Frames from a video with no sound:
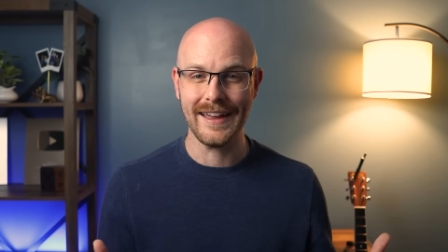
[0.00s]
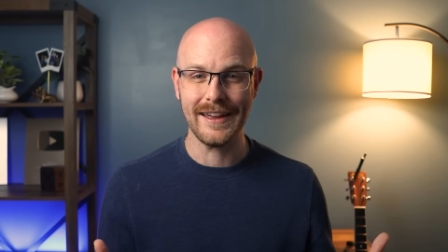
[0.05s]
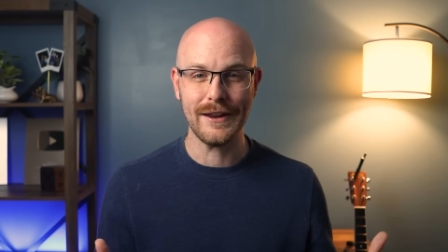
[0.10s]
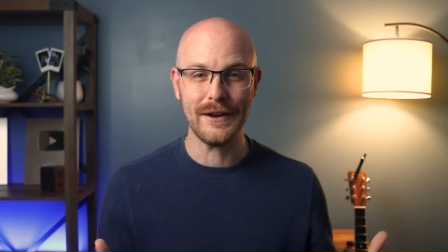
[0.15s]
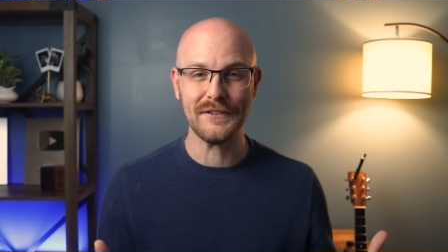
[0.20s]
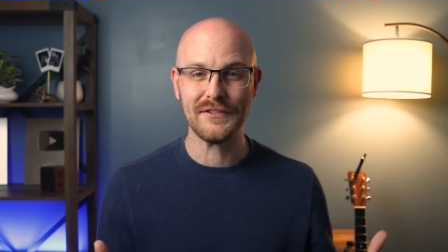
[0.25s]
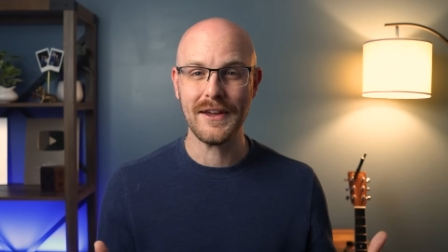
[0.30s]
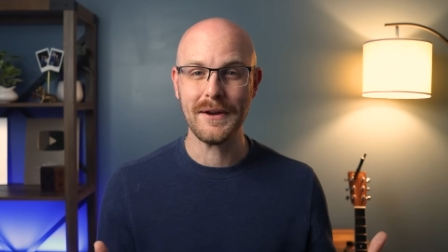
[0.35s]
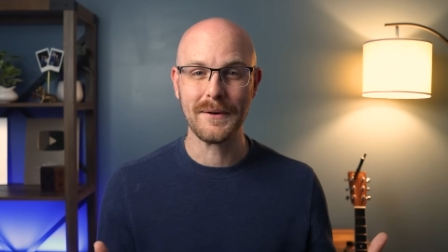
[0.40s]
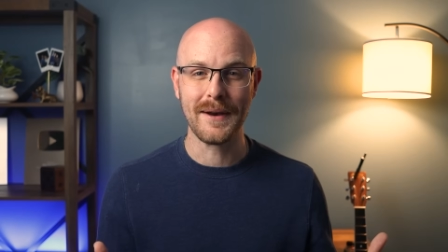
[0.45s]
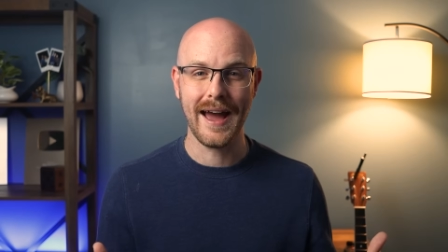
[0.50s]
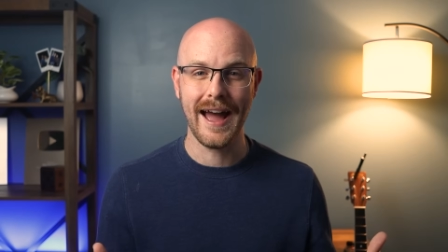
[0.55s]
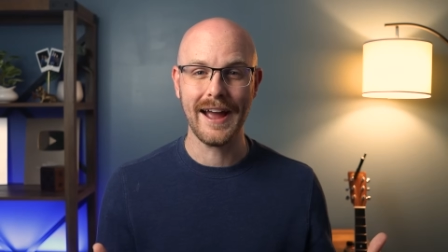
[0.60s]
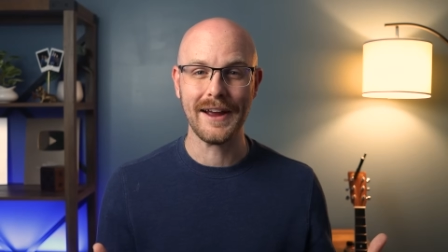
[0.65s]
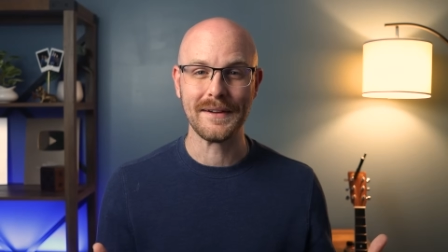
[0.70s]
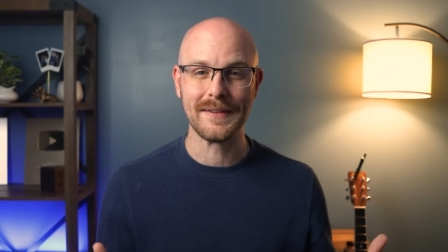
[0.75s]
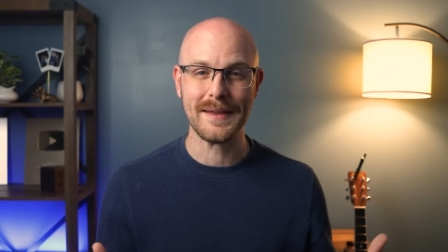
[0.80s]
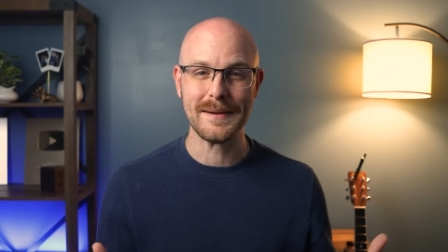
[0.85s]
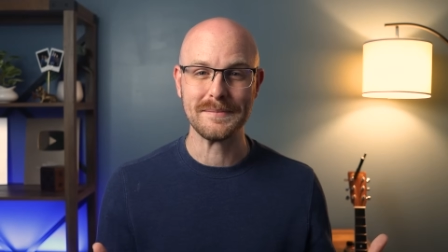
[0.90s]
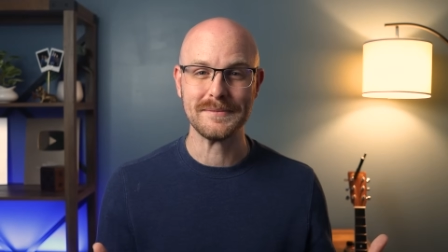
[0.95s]
You know, if they want to
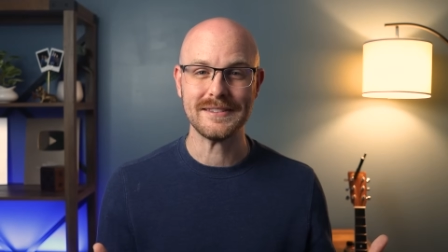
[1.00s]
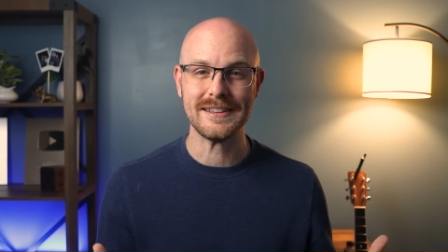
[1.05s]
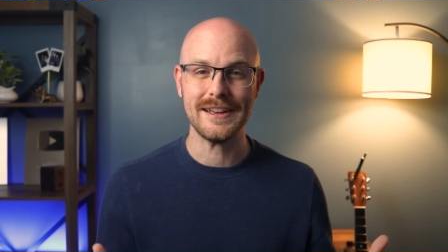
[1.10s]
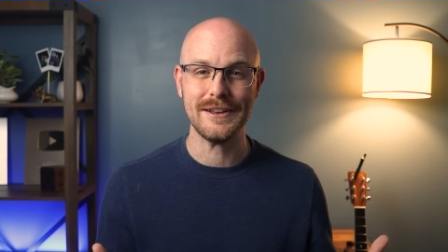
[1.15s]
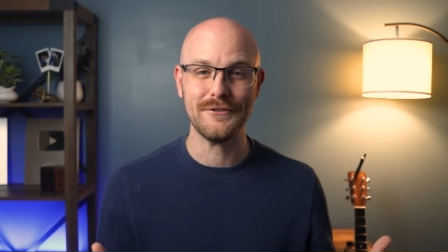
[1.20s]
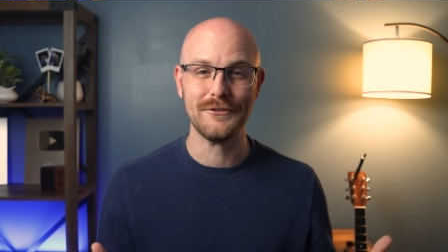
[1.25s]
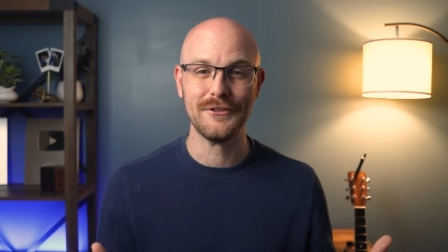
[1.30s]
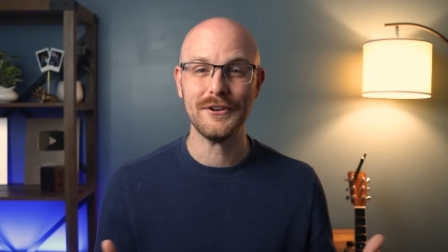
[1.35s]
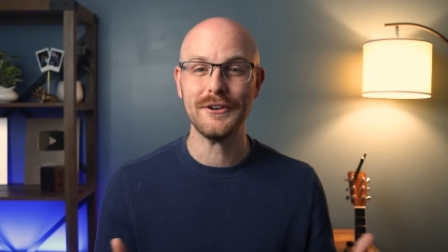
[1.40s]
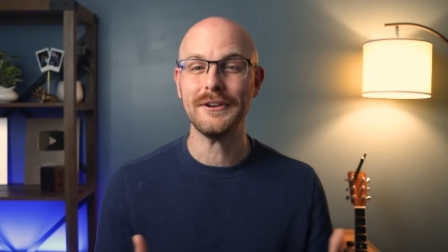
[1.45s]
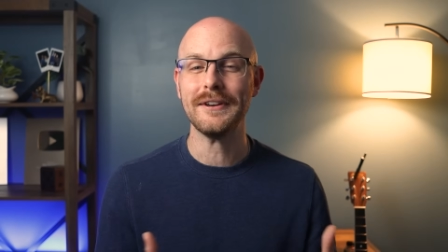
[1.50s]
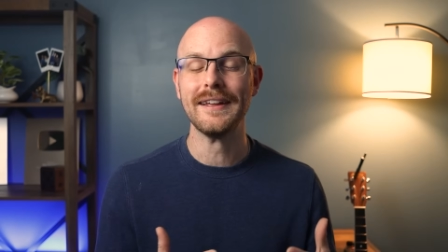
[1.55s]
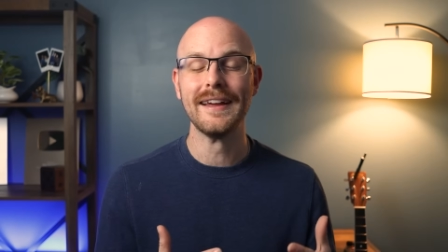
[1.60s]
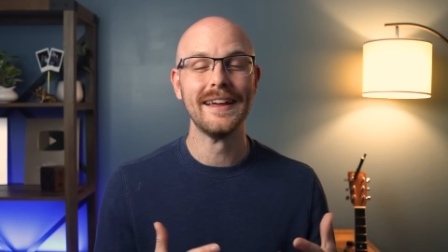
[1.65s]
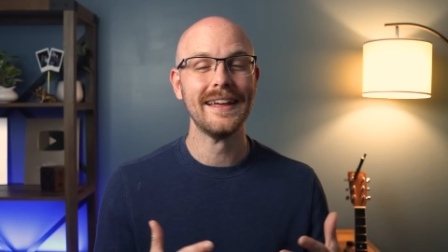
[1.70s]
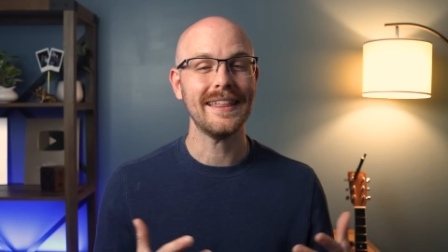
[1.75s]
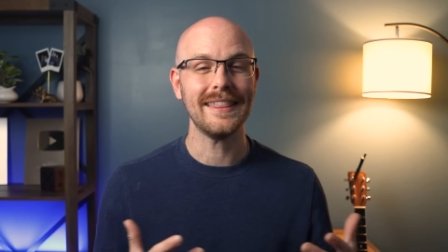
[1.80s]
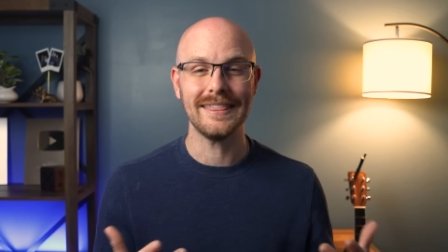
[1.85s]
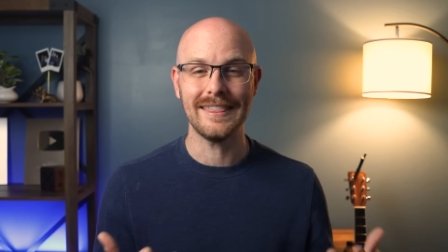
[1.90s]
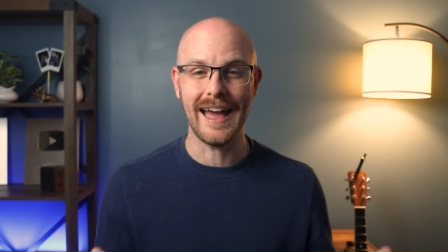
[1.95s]
hire them to eat food,
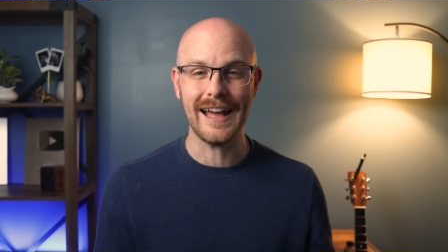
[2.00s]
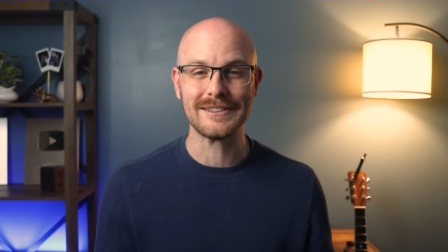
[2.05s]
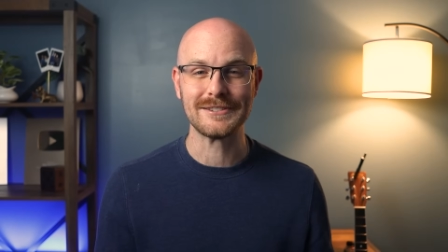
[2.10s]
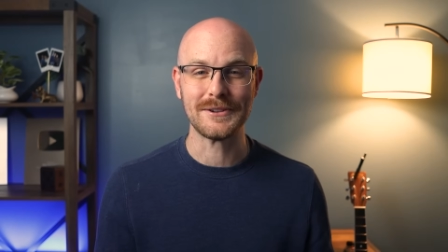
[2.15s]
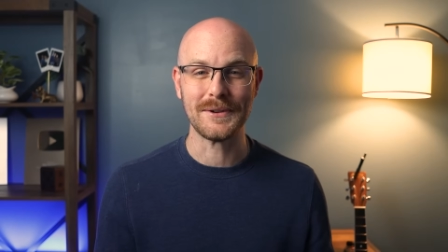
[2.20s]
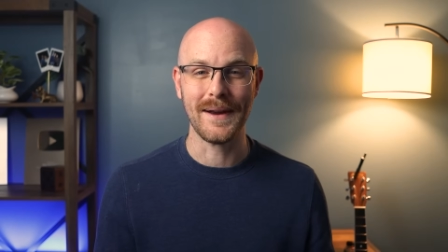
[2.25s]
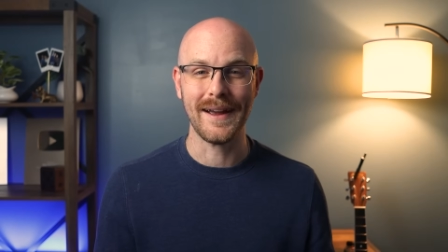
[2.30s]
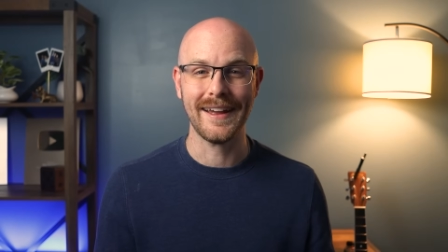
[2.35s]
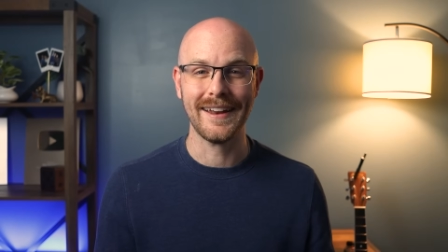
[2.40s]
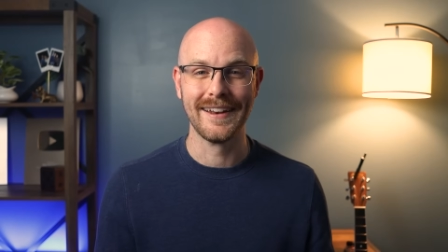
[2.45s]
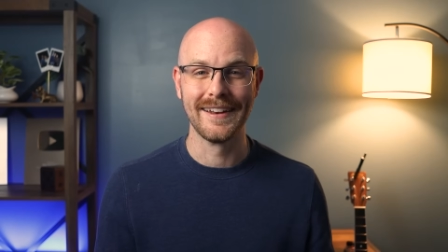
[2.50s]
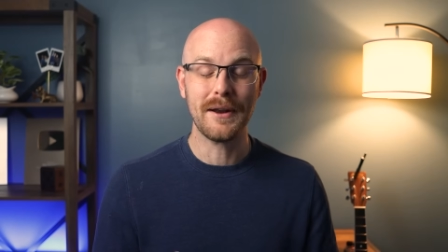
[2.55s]
that's great.